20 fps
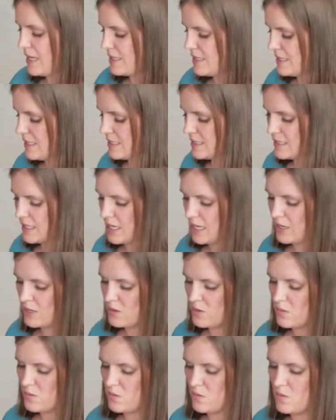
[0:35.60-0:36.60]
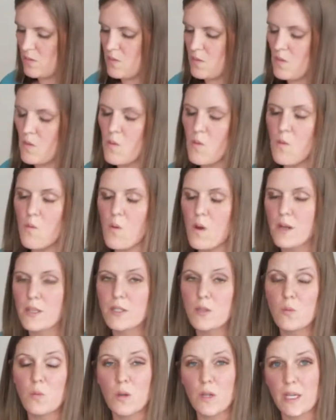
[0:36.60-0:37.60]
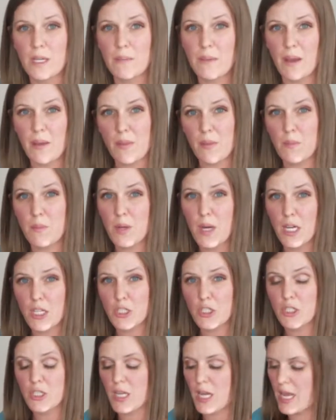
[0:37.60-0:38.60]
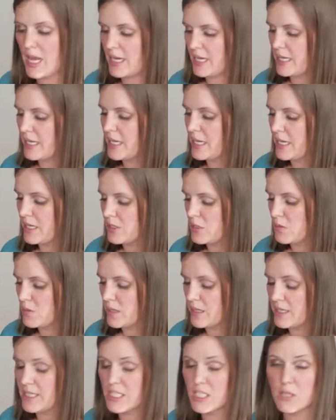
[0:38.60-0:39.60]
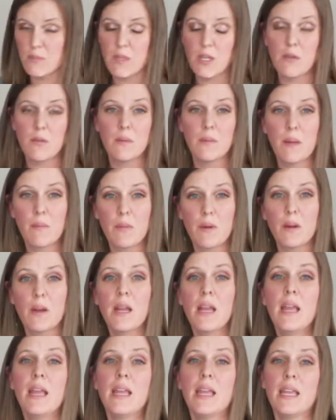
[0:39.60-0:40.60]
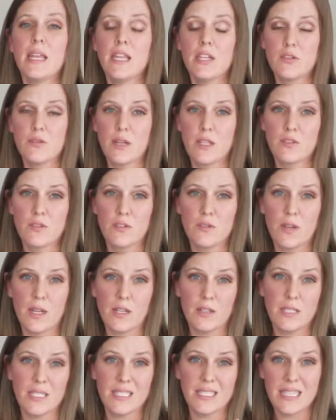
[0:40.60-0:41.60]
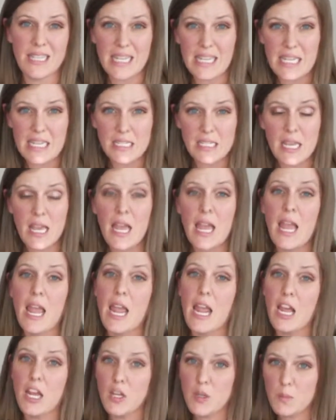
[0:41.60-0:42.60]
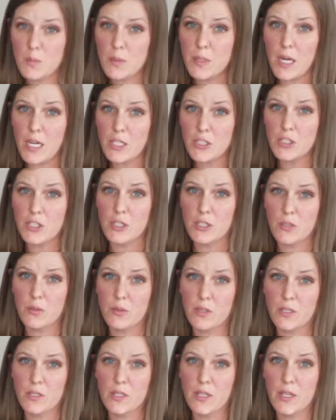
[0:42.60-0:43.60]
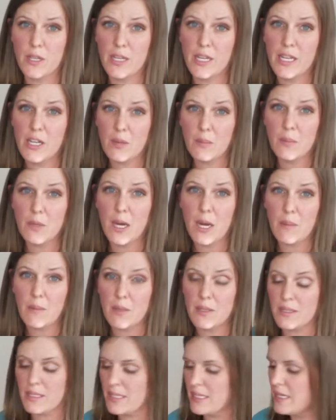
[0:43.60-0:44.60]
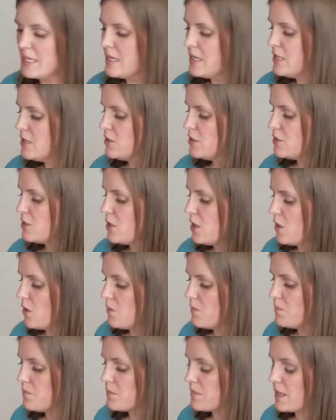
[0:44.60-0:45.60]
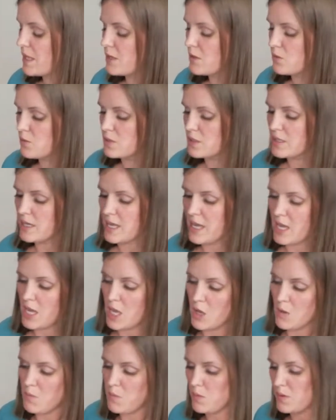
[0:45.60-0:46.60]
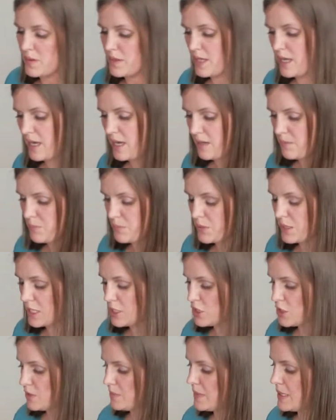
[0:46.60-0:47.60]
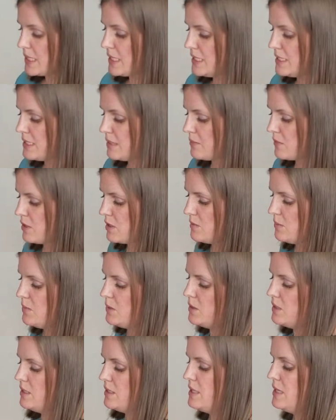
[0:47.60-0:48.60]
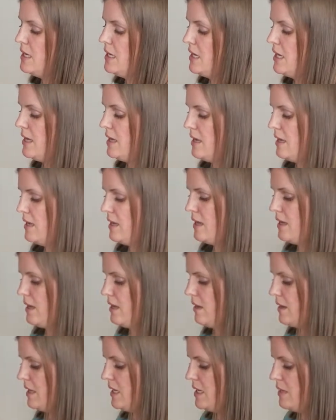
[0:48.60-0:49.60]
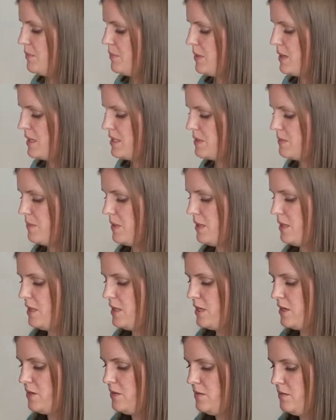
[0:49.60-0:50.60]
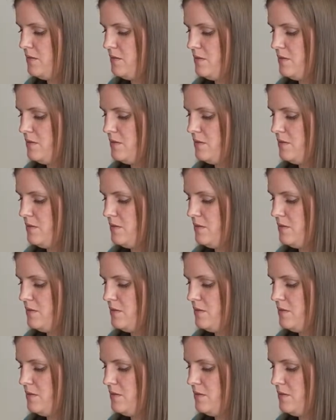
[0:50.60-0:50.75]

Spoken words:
things that I don't want to worry about the pressure not getting to where it needs to be. Remember, heat transfer vinyl needs heat and pressure in order to adhere properly. So, in order to help with the pressure piece, I'm going to put a heat press pillow